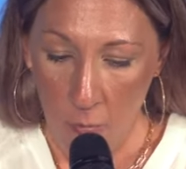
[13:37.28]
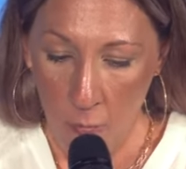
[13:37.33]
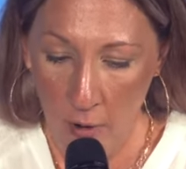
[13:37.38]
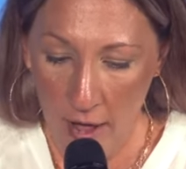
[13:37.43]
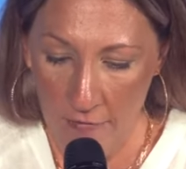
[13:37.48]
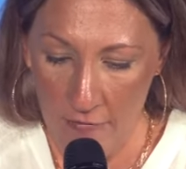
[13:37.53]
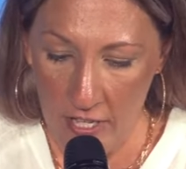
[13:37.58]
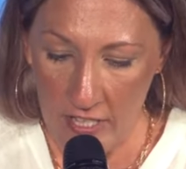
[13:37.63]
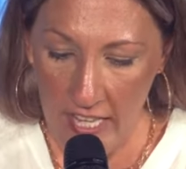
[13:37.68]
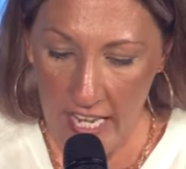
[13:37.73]

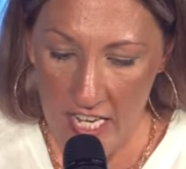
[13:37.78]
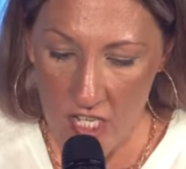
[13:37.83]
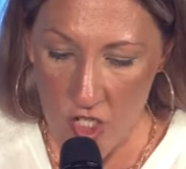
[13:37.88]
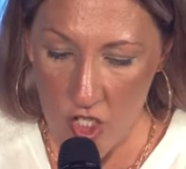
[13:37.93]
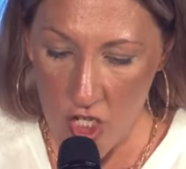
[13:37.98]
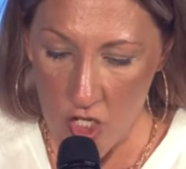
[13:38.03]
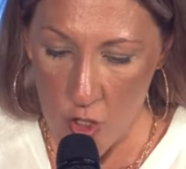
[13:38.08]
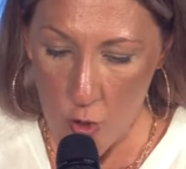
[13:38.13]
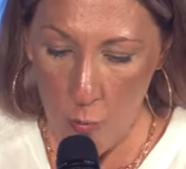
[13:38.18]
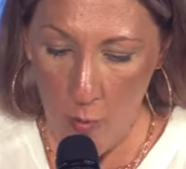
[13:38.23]

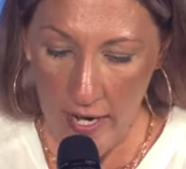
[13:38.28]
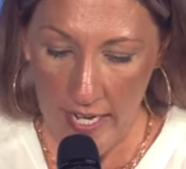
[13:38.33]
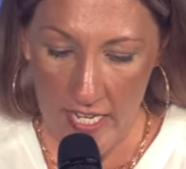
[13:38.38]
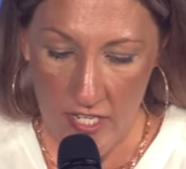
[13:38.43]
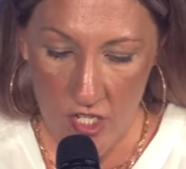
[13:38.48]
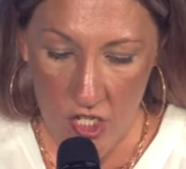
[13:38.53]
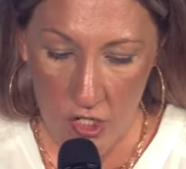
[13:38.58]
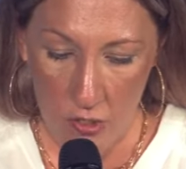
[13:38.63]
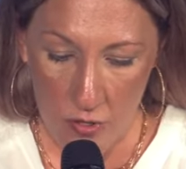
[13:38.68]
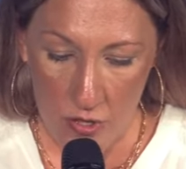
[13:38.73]
Revelation
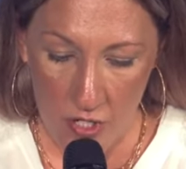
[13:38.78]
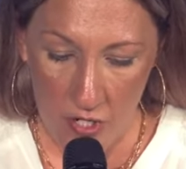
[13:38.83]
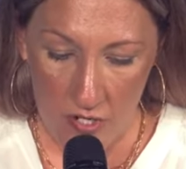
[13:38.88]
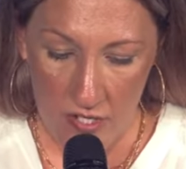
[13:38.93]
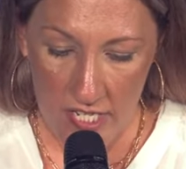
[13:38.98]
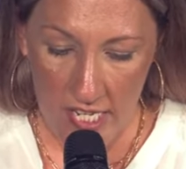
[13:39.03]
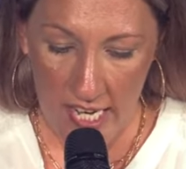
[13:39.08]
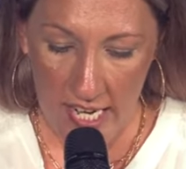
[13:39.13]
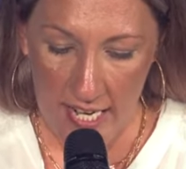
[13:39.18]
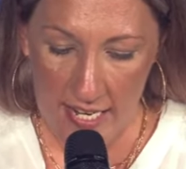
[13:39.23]
22
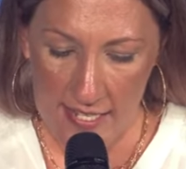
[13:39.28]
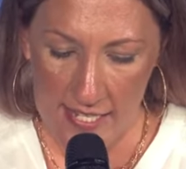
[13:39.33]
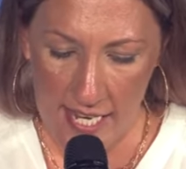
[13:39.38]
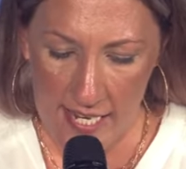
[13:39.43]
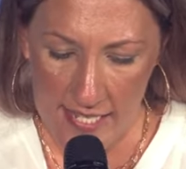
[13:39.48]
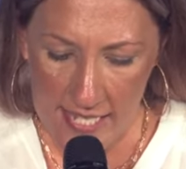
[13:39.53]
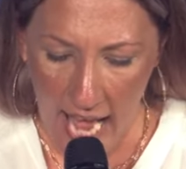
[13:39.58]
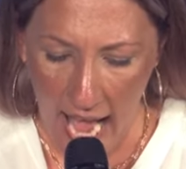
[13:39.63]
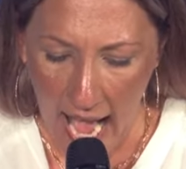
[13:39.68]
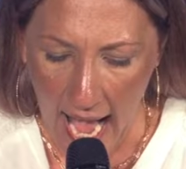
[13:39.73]
13, it
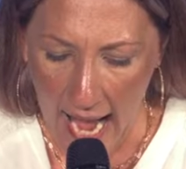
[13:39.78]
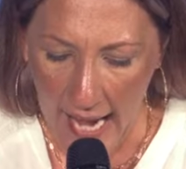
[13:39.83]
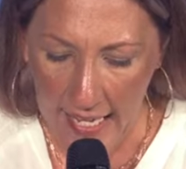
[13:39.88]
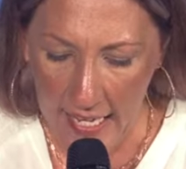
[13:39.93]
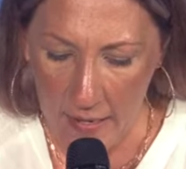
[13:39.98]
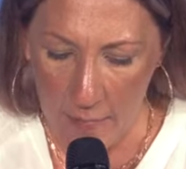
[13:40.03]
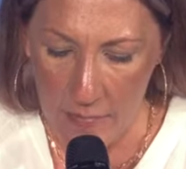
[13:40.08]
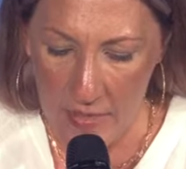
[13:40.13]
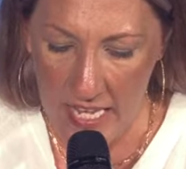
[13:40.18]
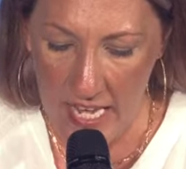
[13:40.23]
says,
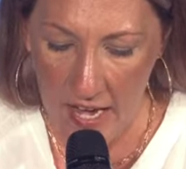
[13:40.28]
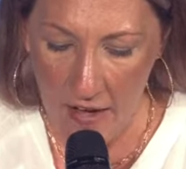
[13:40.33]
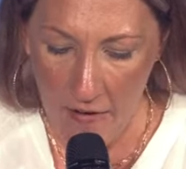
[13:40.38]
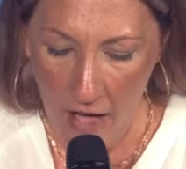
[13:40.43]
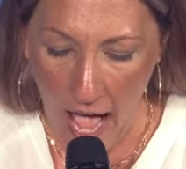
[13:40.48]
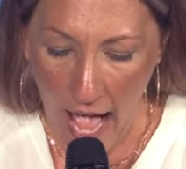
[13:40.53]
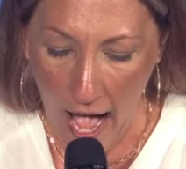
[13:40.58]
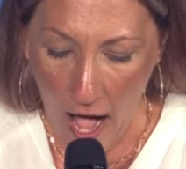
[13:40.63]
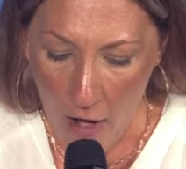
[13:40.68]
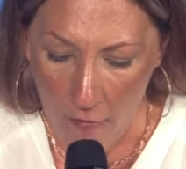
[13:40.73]
I am the
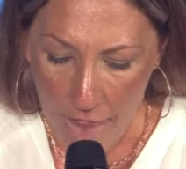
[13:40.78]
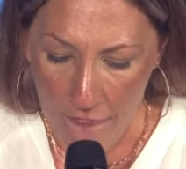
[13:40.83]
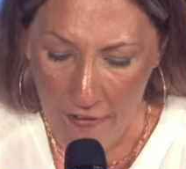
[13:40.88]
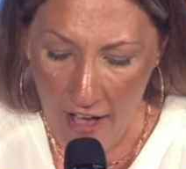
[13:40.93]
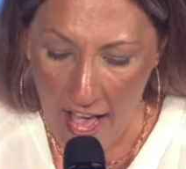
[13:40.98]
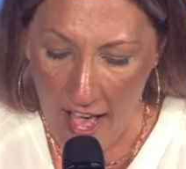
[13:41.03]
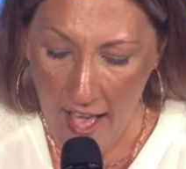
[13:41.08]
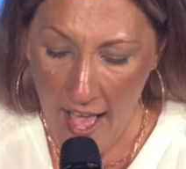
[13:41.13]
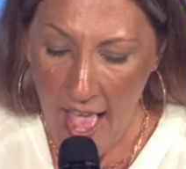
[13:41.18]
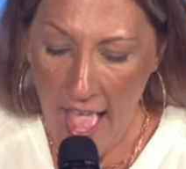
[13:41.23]
uh,
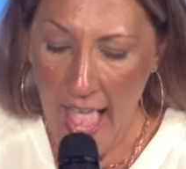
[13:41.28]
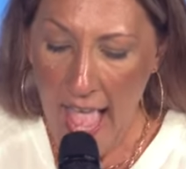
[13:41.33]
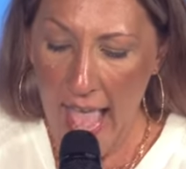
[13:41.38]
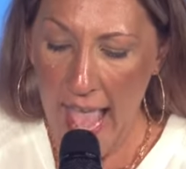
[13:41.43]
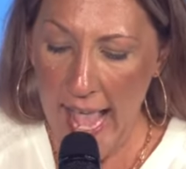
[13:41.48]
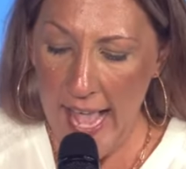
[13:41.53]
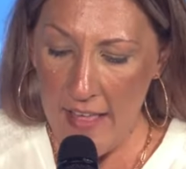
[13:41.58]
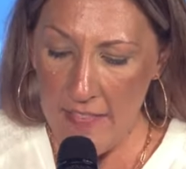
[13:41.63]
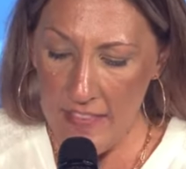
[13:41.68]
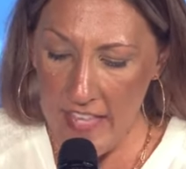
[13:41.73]
Alpha
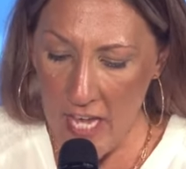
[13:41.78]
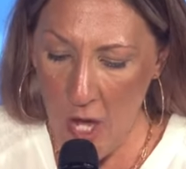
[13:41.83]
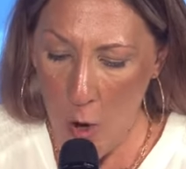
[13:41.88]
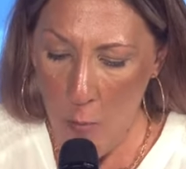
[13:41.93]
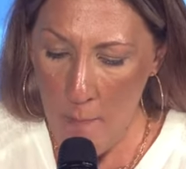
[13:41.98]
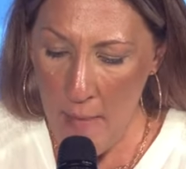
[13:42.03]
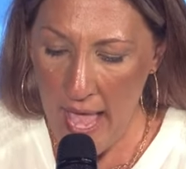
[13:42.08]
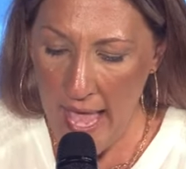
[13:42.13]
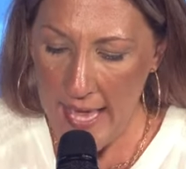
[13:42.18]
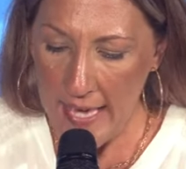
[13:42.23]
and the
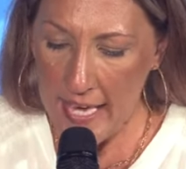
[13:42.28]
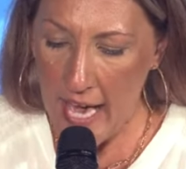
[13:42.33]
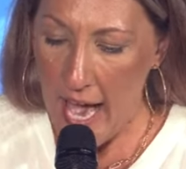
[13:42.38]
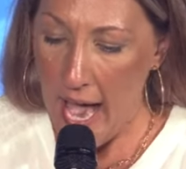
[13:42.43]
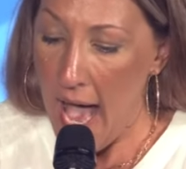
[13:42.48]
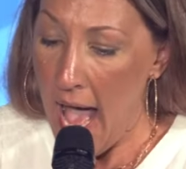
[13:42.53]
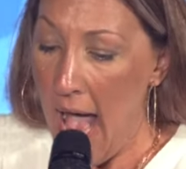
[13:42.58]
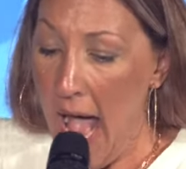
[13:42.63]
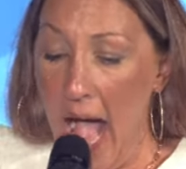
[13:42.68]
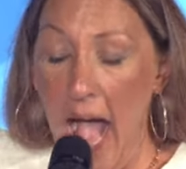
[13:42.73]

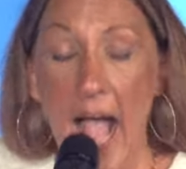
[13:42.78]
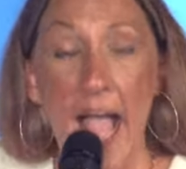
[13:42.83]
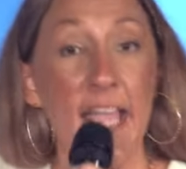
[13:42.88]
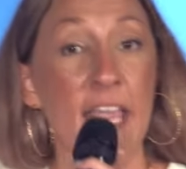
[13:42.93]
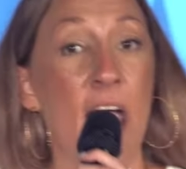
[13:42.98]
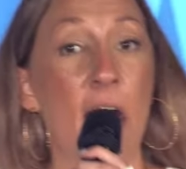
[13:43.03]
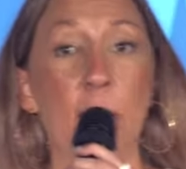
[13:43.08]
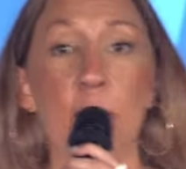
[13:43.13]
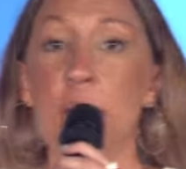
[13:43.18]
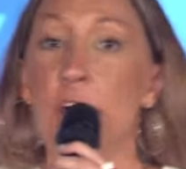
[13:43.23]
Omega.
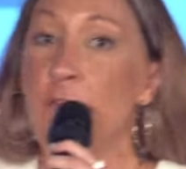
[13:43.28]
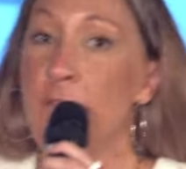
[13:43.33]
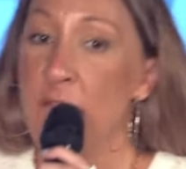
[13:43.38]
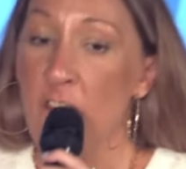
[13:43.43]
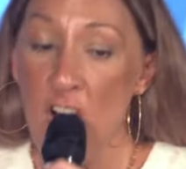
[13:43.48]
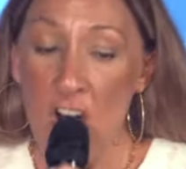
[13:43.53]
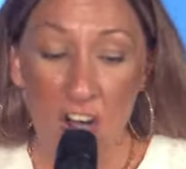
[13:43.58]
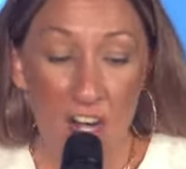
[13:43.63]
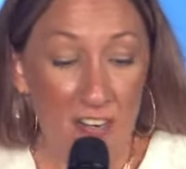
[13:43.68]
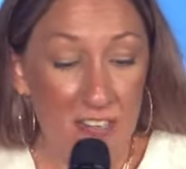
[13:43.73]
I am the
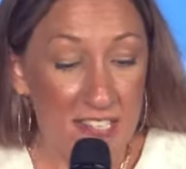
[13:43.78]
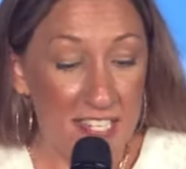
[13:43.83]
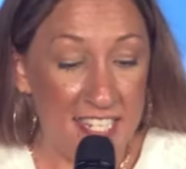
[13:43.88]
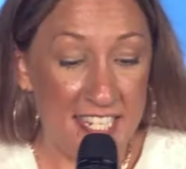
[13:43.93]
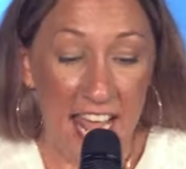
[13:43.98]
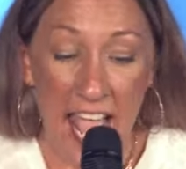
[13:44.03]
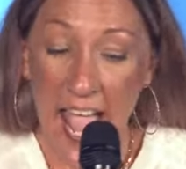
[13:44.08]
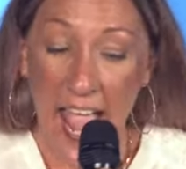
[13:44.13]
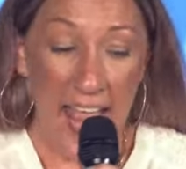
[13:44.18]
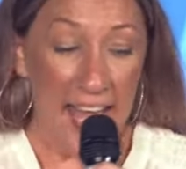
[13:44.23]

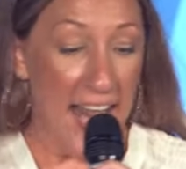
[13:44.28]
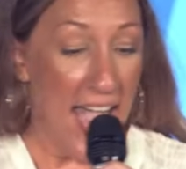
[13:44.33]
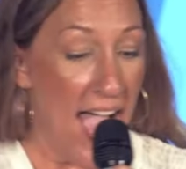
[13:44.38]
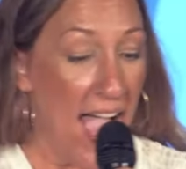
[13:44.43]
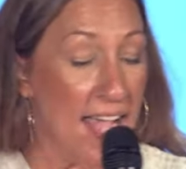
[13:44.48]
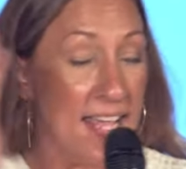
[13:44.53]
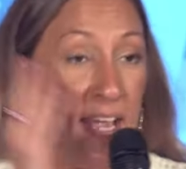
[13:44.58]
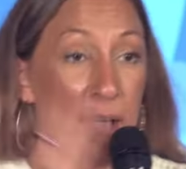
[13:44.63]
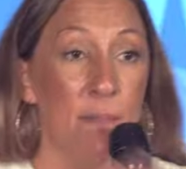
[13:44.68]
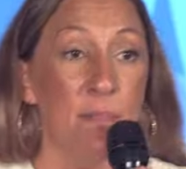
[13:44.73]
first and
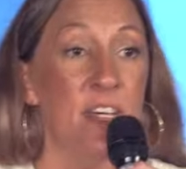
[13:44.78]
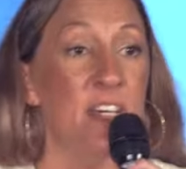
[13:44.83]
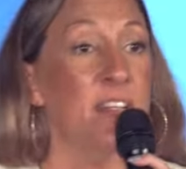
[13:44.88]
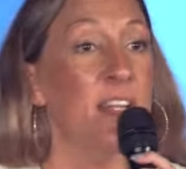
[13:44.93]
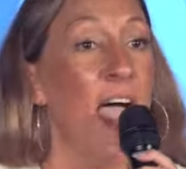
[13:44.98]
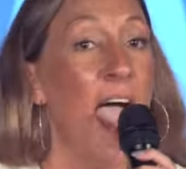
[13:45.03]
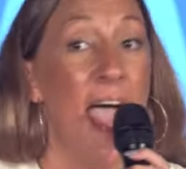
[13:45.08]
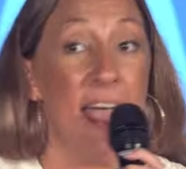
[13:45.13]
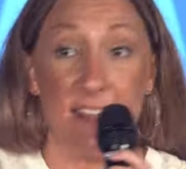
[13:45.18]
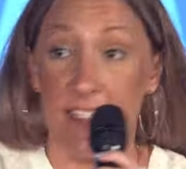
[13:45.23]
I am the
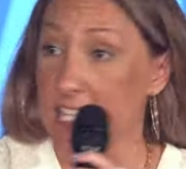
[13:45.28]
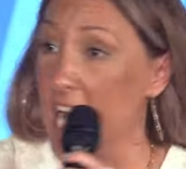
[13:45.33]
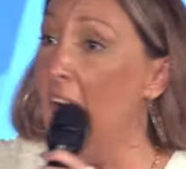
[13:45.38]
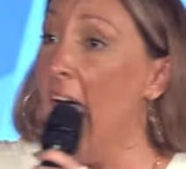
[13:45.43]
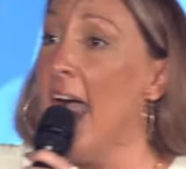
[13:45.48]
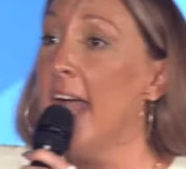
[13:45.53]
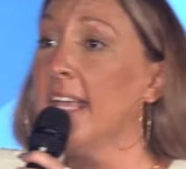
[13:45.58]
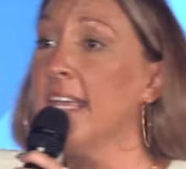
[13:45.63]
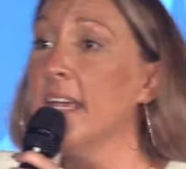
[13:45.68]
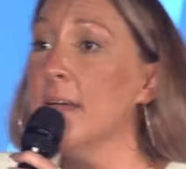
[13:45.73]
last.
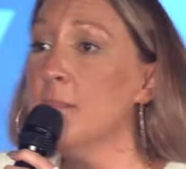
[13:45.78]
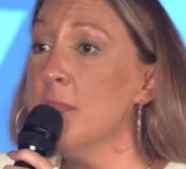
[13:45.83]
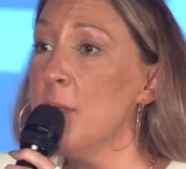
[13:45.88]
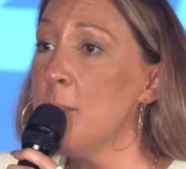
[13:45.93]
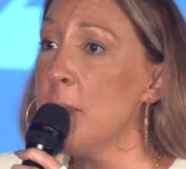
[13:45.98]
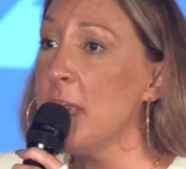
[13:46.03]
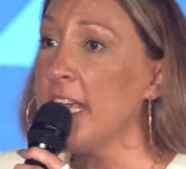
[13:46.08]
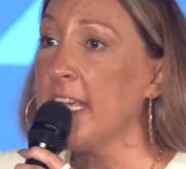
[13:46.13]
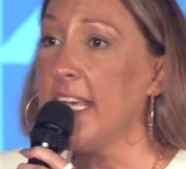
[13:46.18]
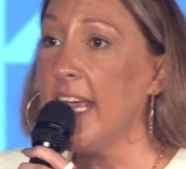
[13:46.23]
I am
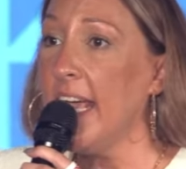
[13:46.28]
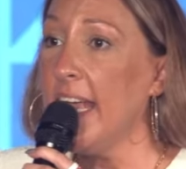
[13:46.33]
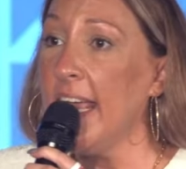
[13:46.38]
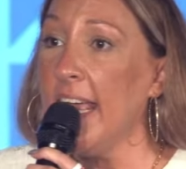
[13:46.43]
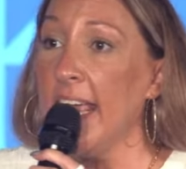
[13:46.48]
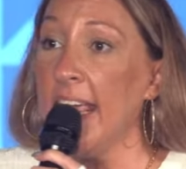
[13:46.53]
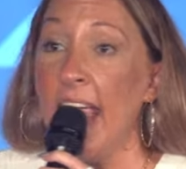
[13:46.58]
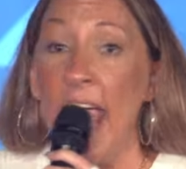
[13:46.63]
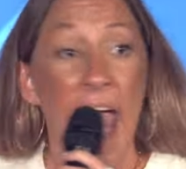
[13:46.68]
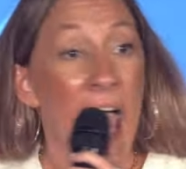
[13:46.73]
the
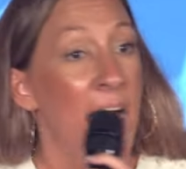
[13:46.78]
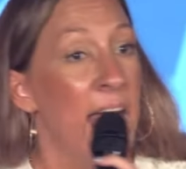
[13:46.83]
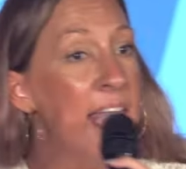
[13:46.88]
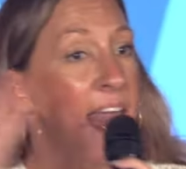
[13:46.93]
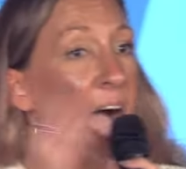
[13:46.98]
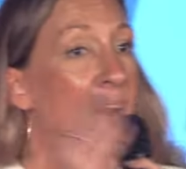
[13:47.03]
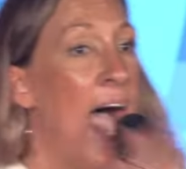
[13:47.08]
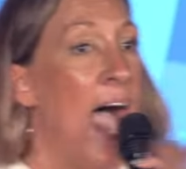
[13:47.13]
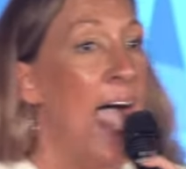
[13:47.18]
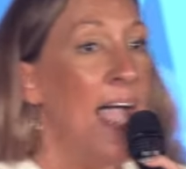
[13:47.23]
beginning
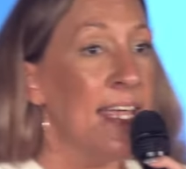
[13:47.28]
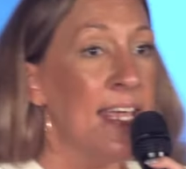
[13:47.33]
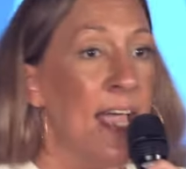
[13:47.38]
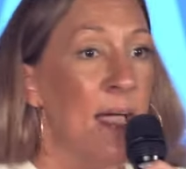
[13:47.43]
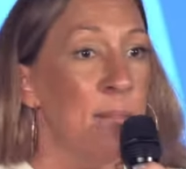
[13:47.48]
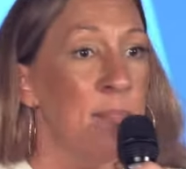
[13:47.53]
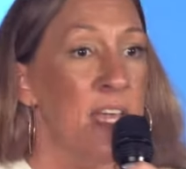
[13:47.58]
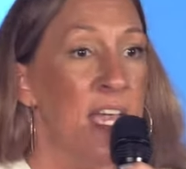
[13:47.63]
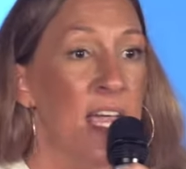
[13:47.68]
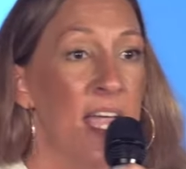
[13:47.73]
and I
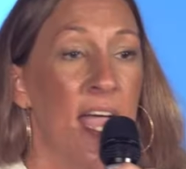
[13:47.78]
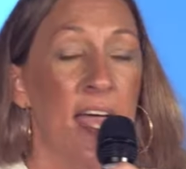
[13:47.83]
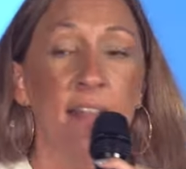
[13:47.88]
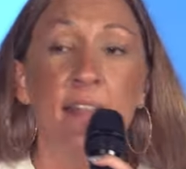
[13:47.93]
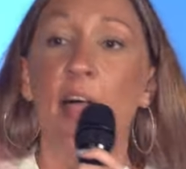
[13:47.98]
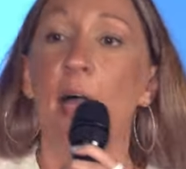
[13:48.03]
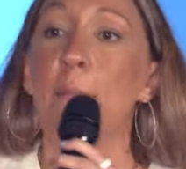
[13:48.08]
am the end.